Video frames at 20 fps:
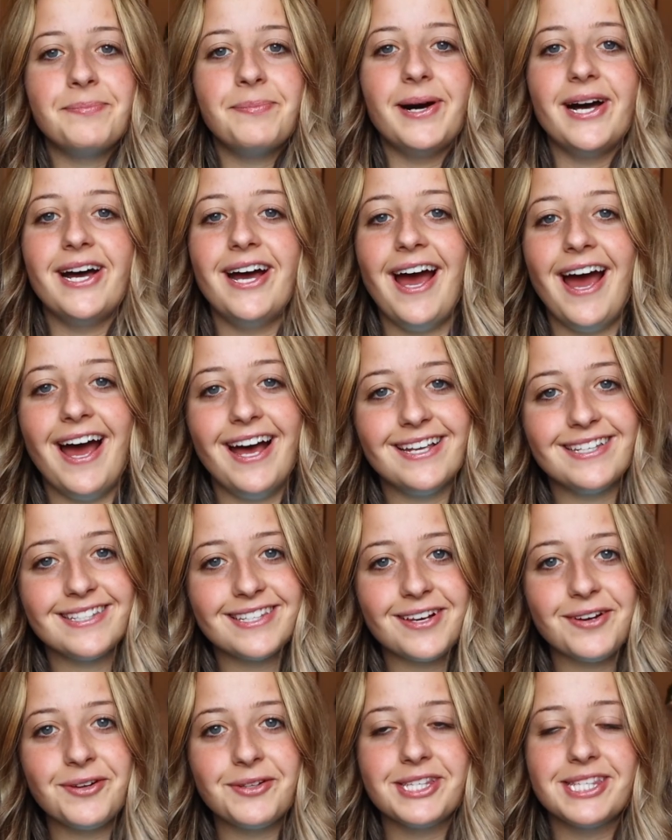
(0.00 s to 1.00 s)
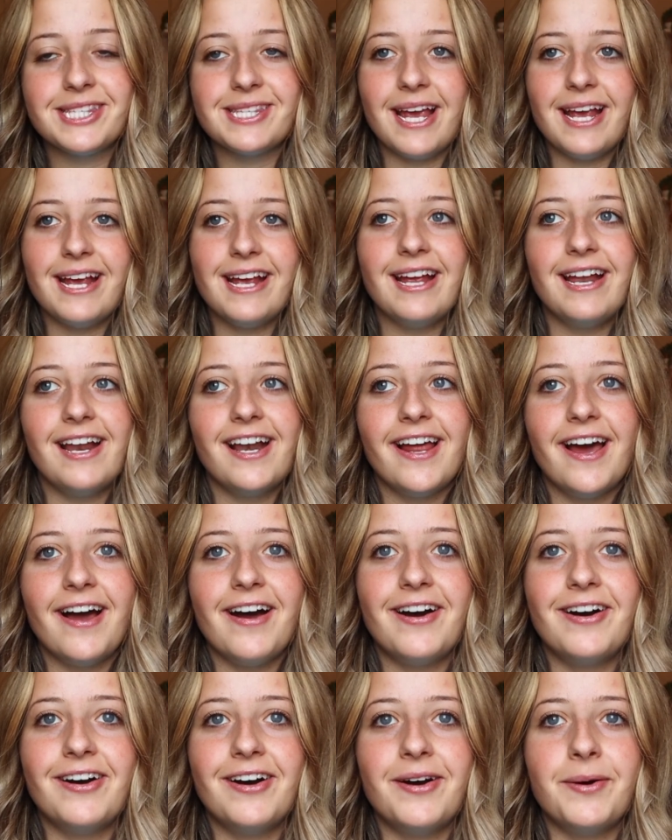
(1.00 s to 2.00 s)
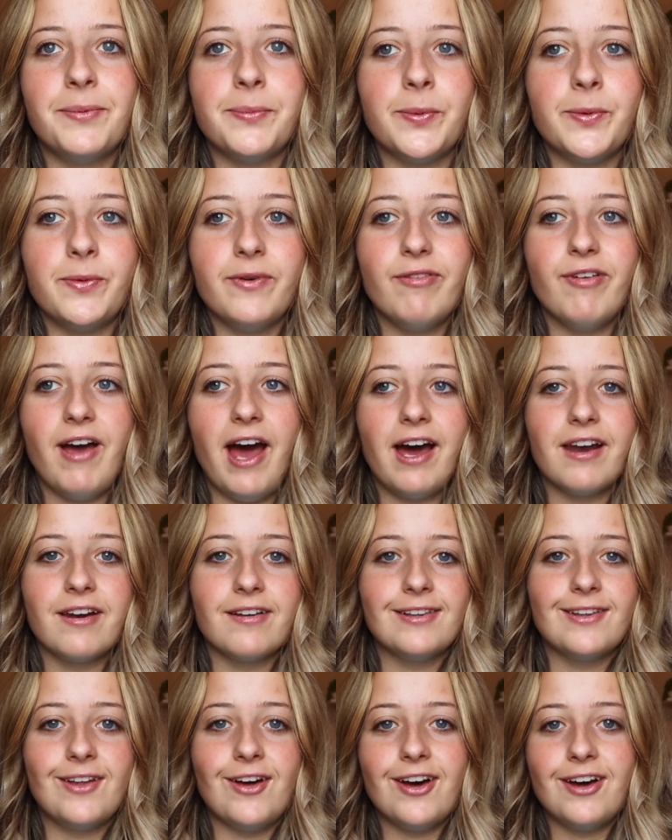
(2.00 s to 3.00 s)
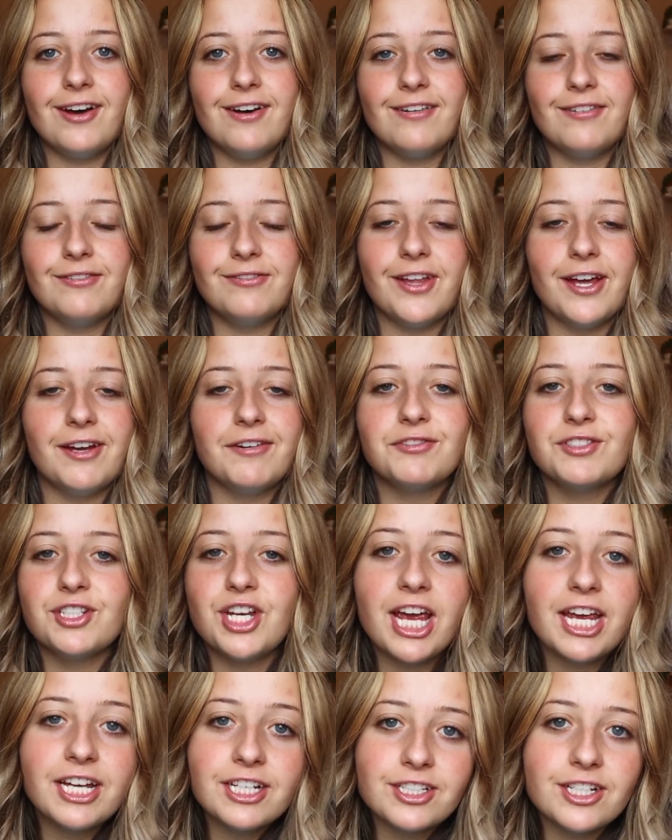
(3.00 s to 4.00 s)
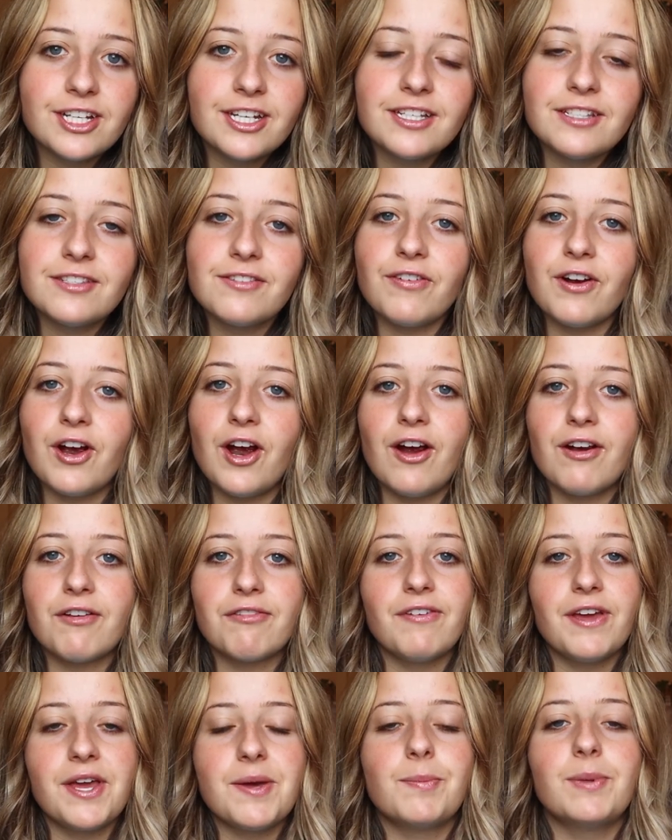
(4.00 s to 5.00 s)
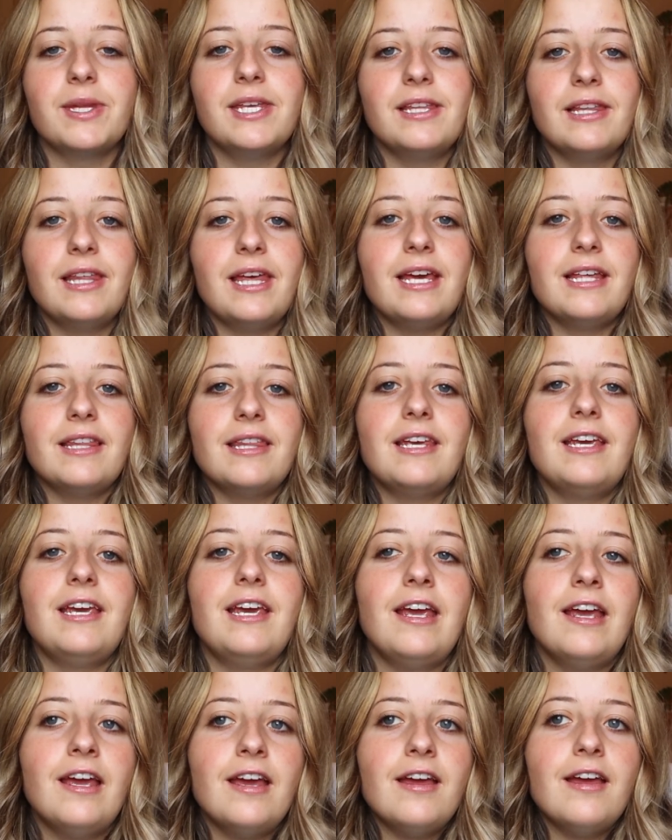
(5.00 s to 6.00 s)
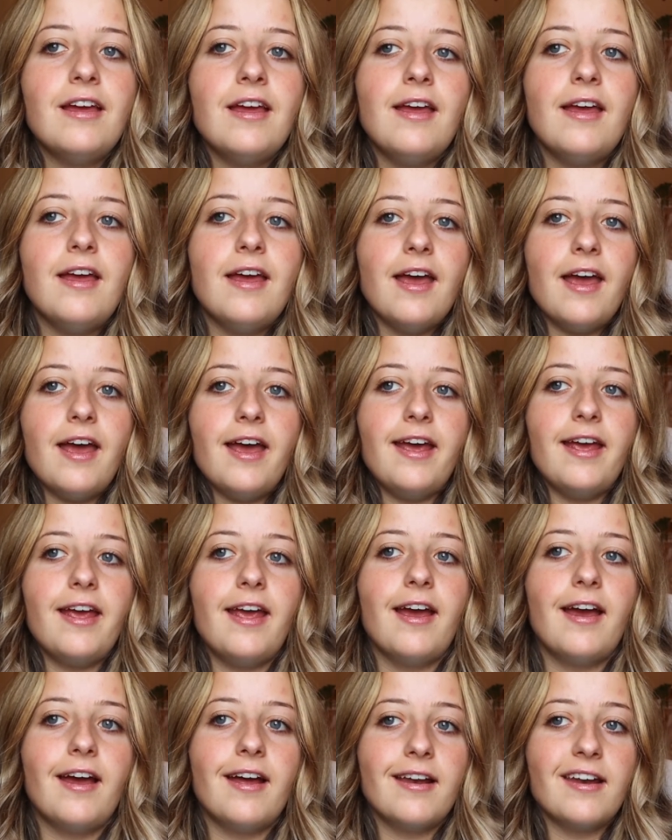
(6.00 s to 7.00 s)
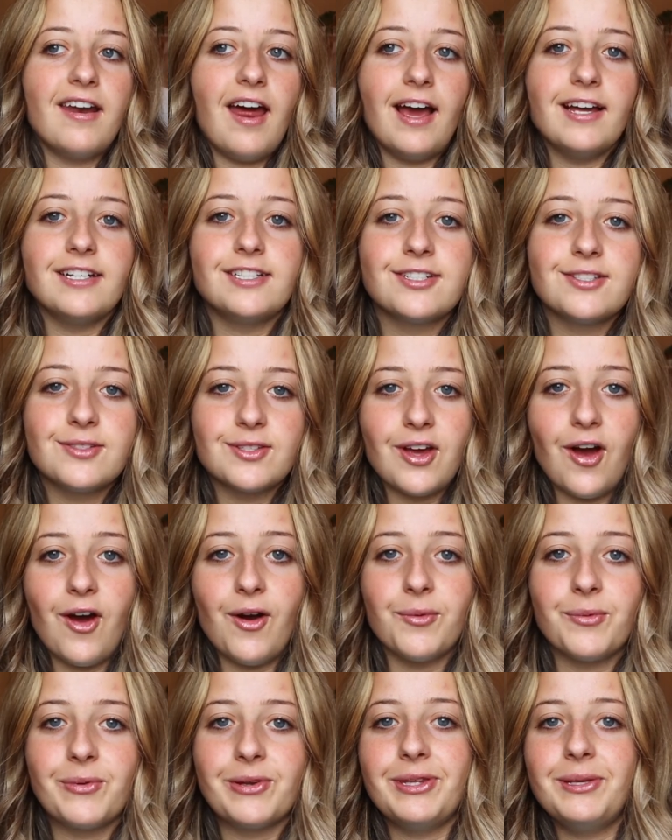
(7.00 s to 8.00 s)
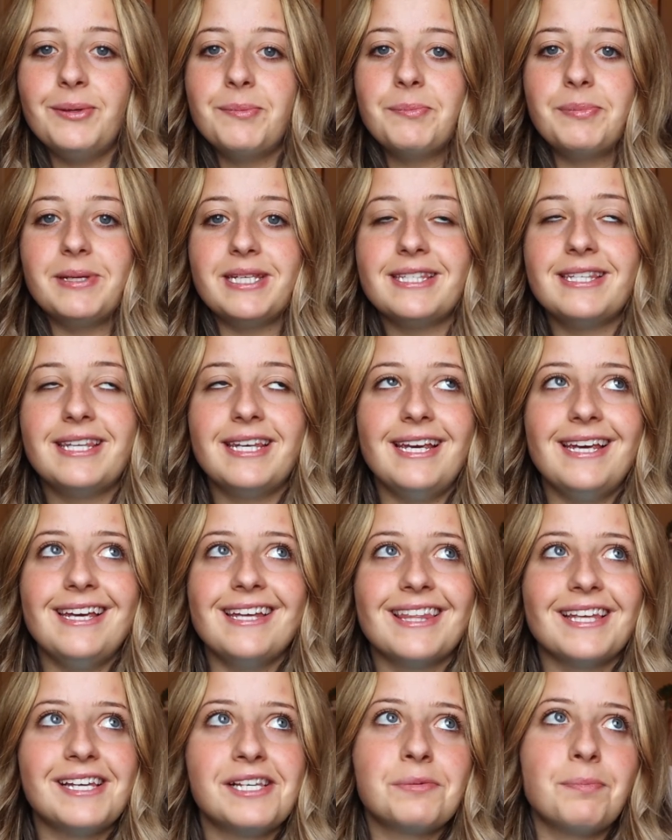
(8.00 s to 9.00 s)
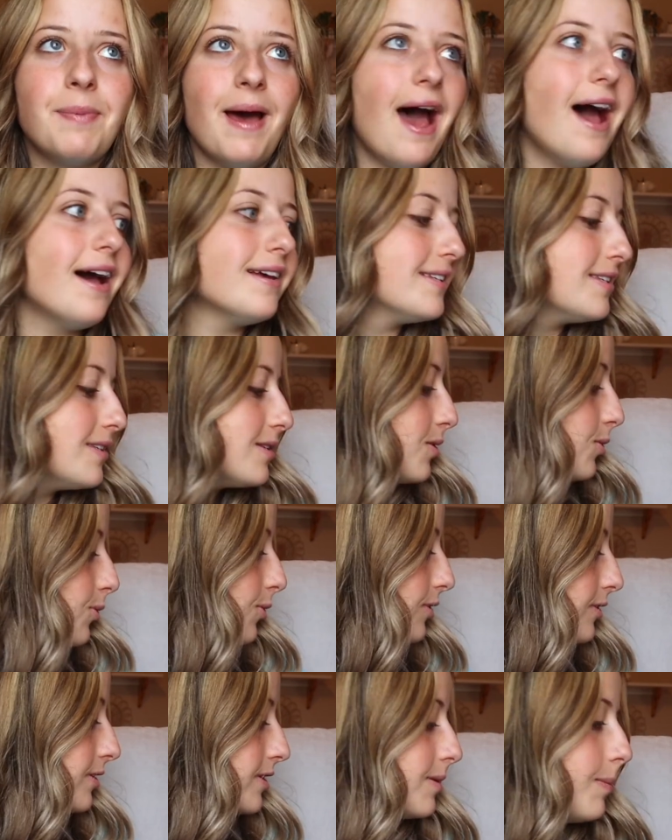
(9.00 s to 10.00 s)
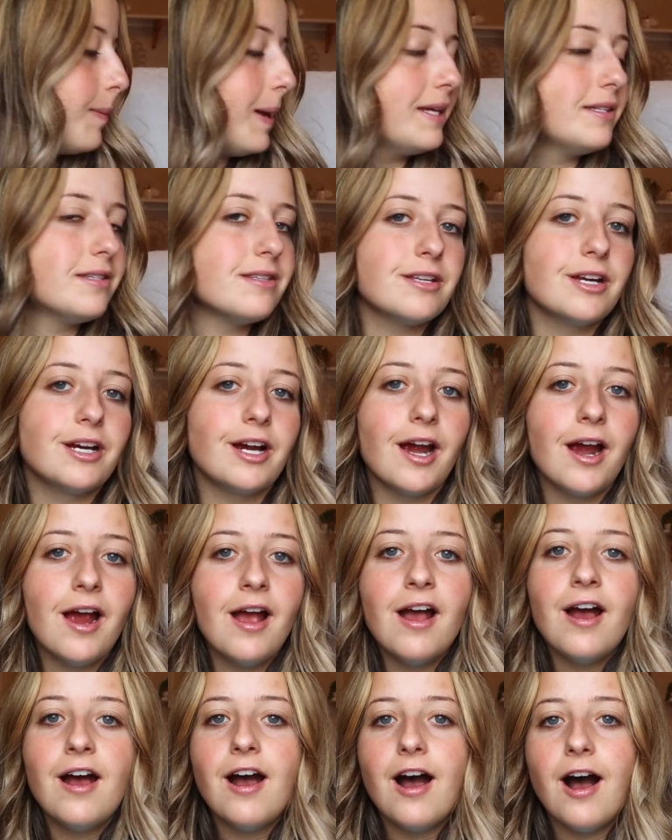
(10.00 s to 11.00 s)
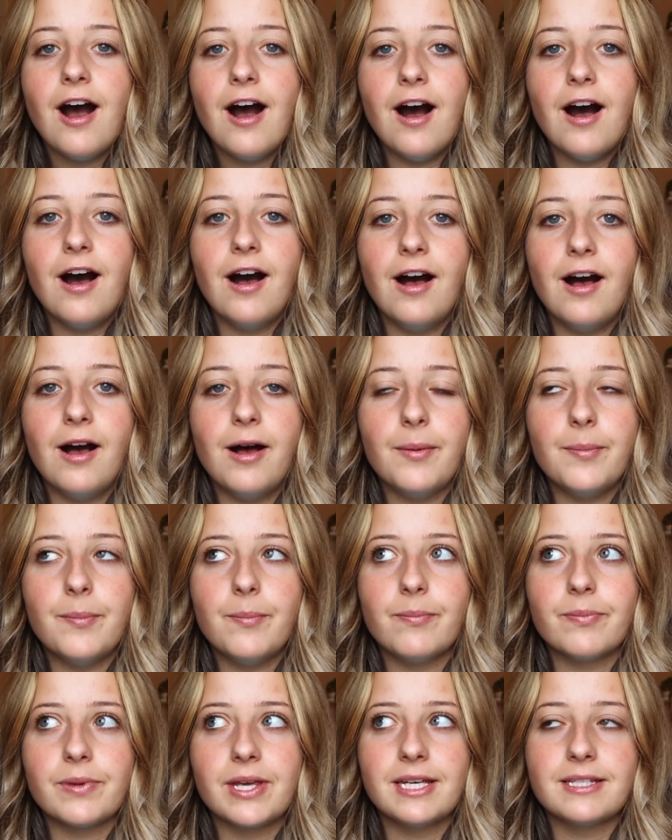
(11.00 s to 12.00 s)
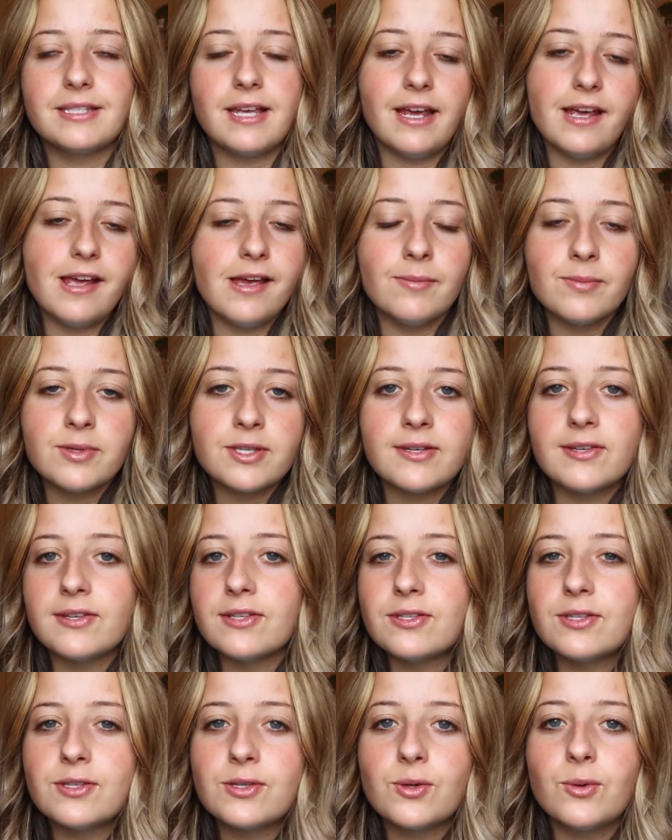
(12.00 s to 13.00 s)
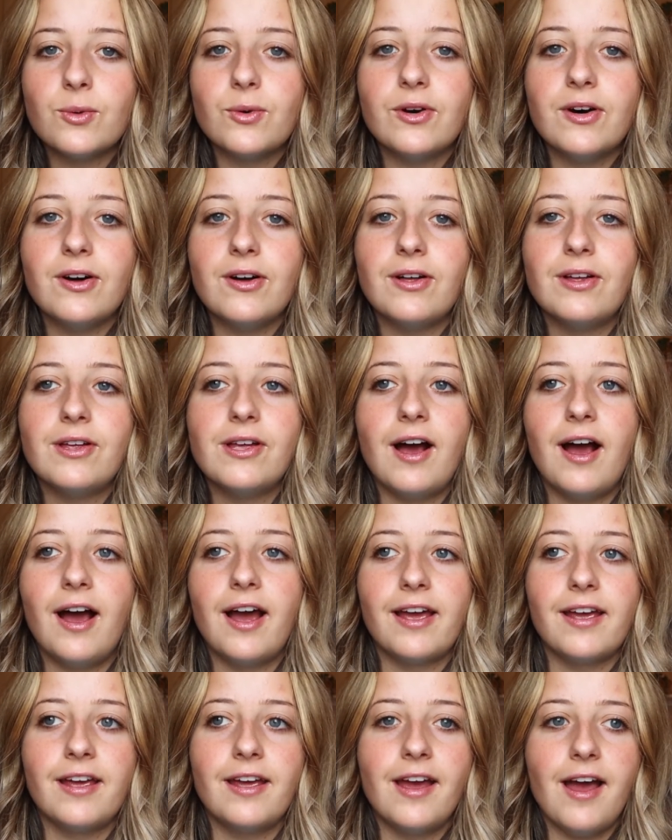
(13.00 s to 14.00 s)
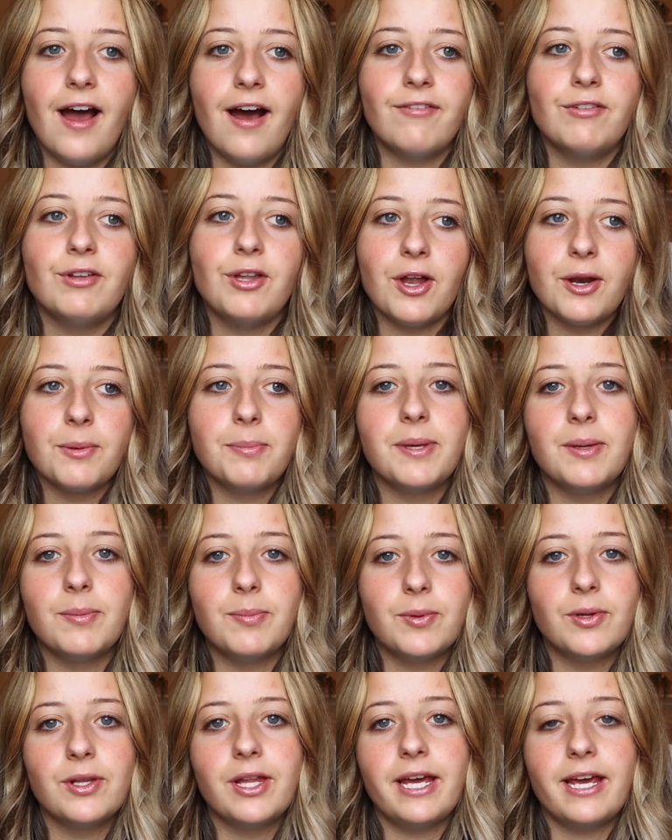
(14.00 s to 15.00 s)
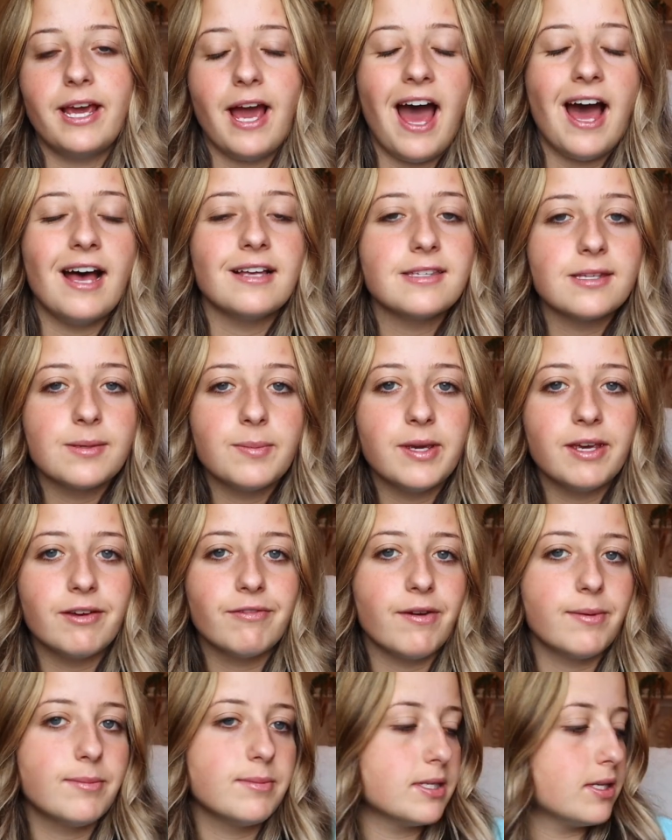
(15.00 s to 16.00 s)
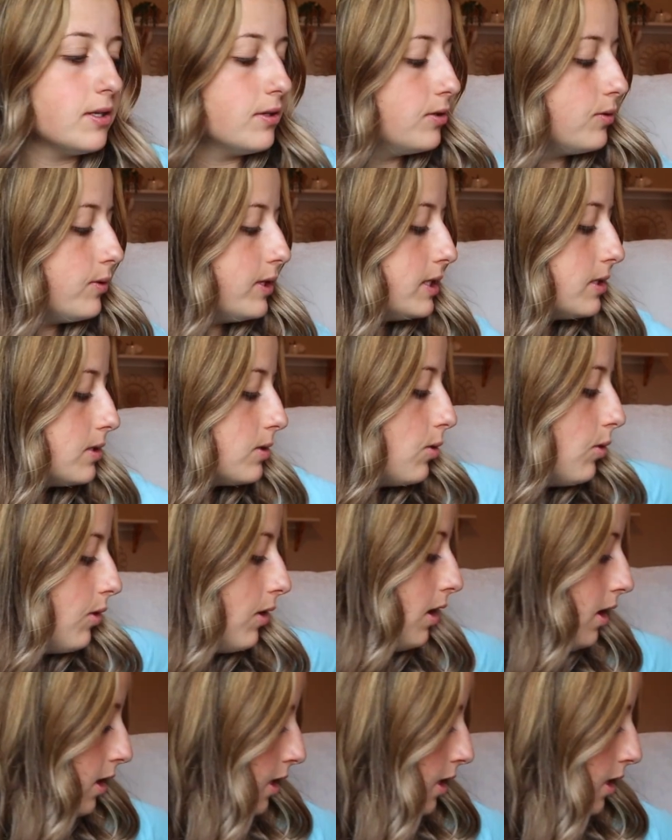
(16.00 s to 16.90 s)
But as I was saying, we've had a lot of life changes for our family lately. And I just got really busy this past school semester because I am still in school. I have a lot of people like ask me if I'm still doing school.